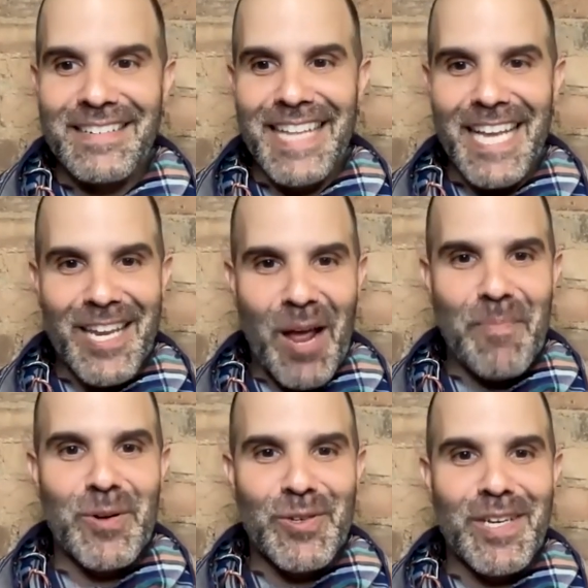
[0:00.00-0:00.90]
Like an
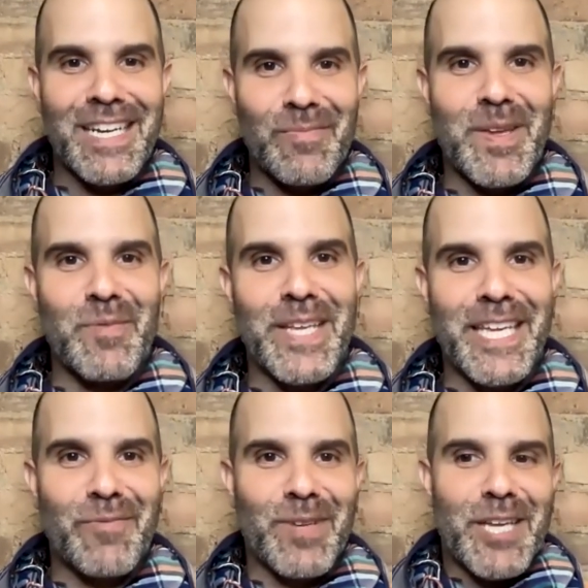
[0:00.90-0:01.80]
opportunity to be
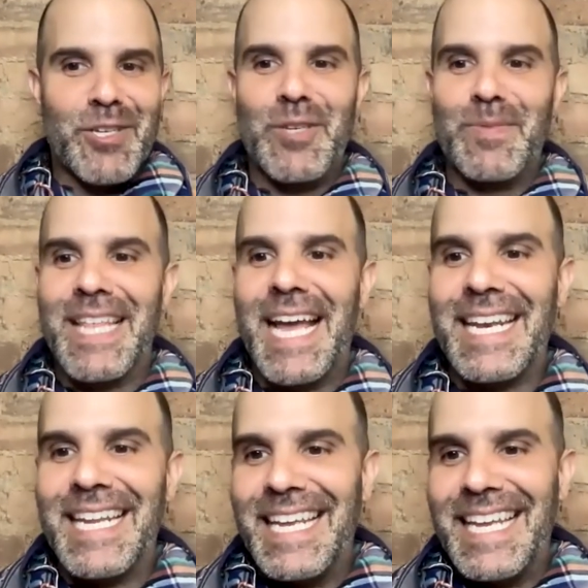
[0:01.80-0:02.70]
really in relationship to that,
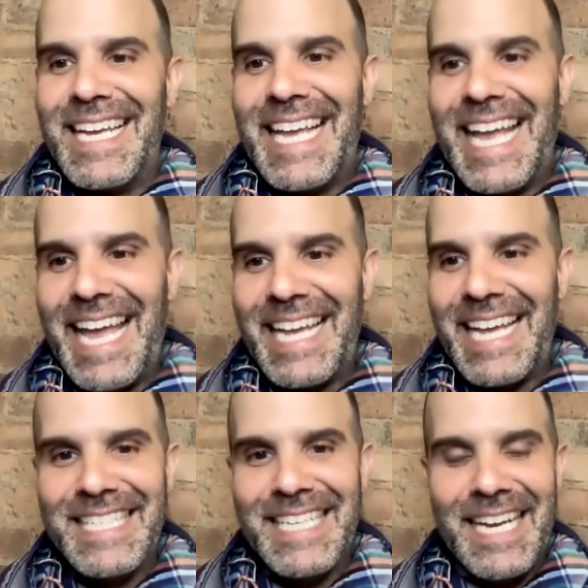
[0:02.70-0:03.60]

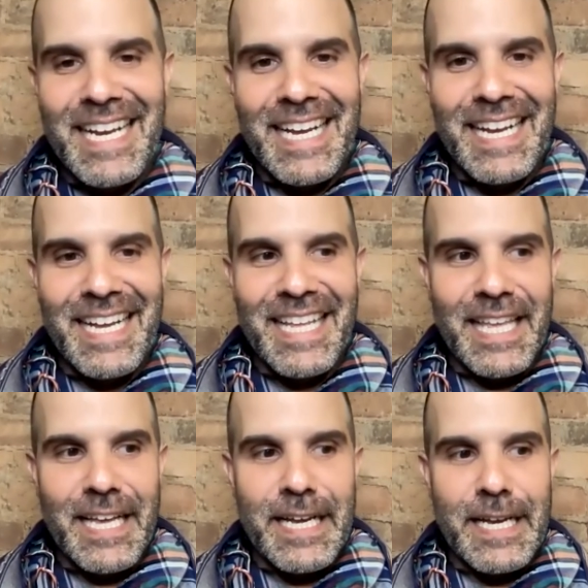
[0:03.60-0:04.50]
and uh,
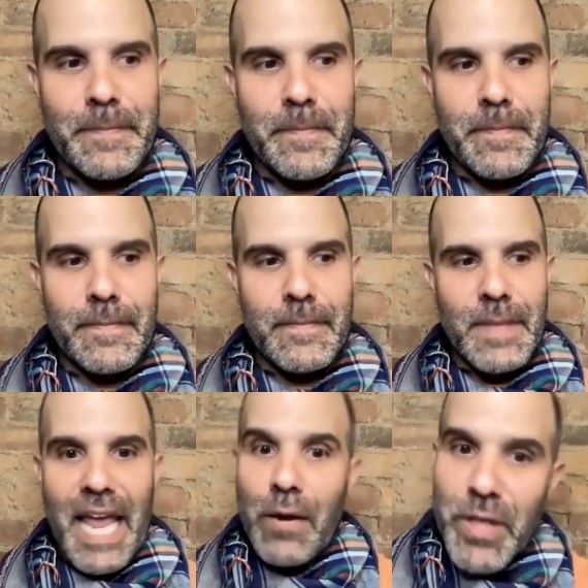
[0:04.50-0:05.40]
um,
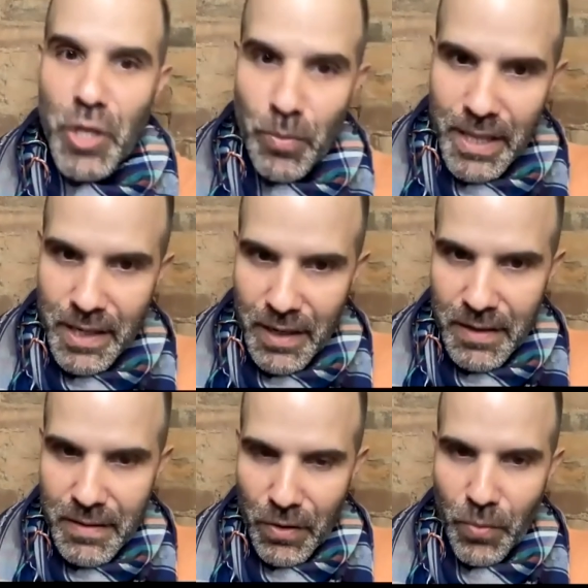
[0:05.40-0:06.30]
and with
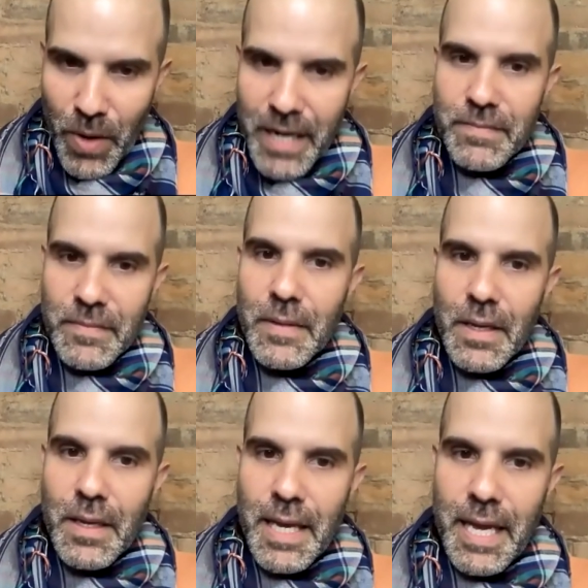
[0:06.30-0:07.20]
humility, right?
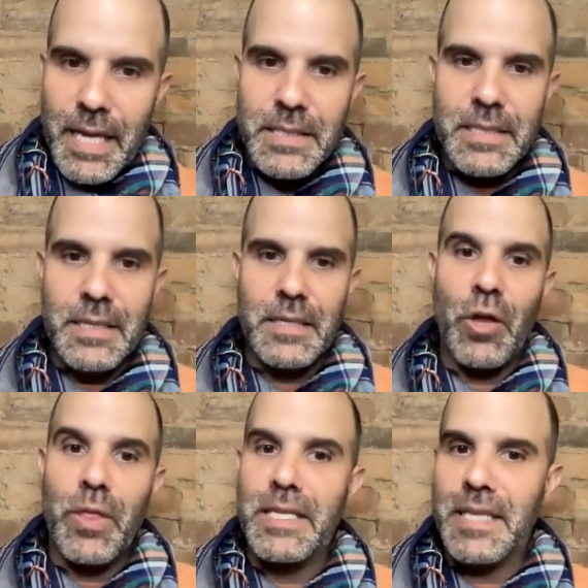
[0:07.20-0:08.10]
And
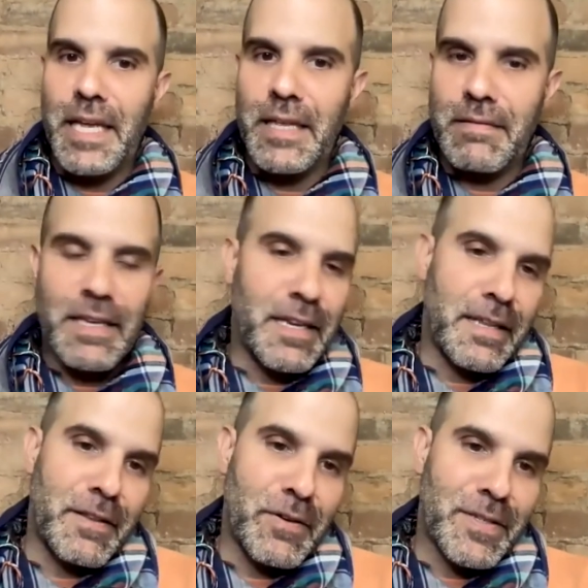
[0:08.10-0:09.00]
know that it's, it, that
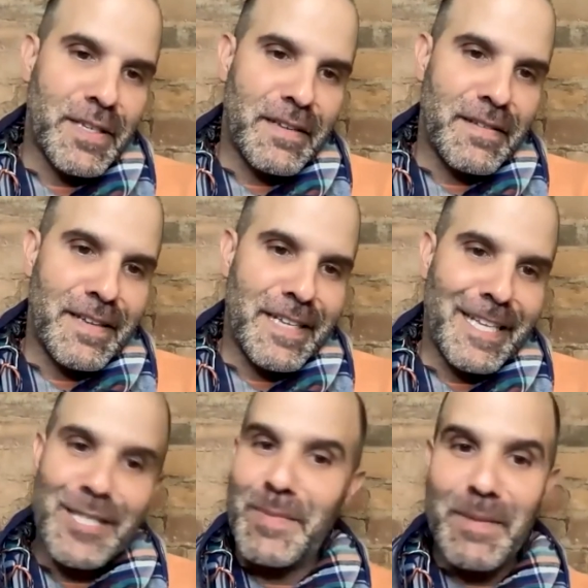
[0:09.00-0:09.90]
there's
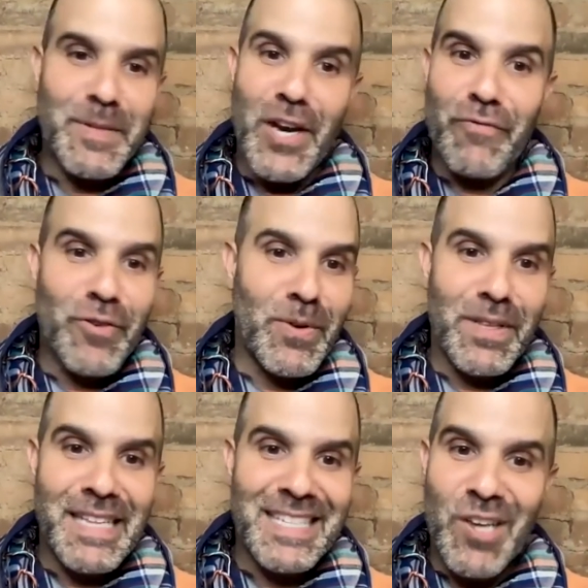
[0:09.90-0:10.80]
it's sometimes
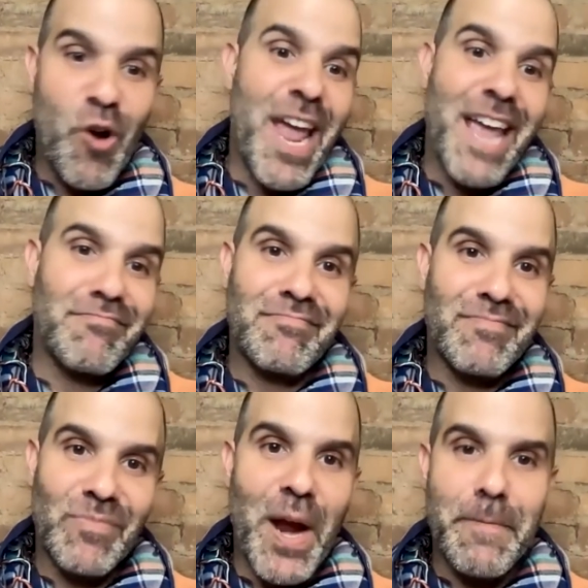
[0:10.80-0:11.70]
uncomfortable, and that's okay,
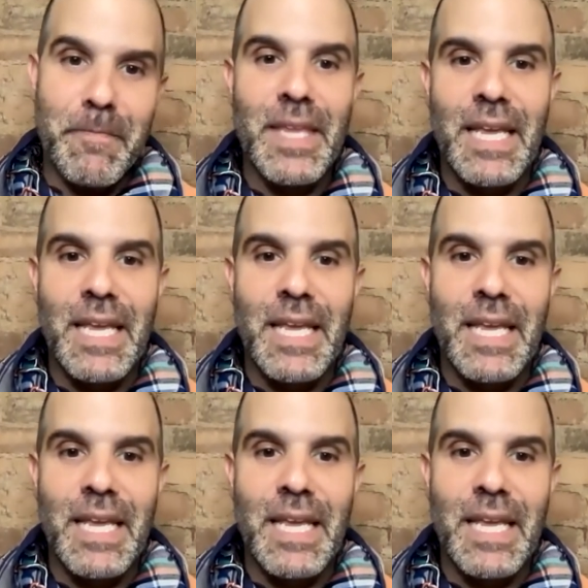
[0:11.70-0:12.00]
right?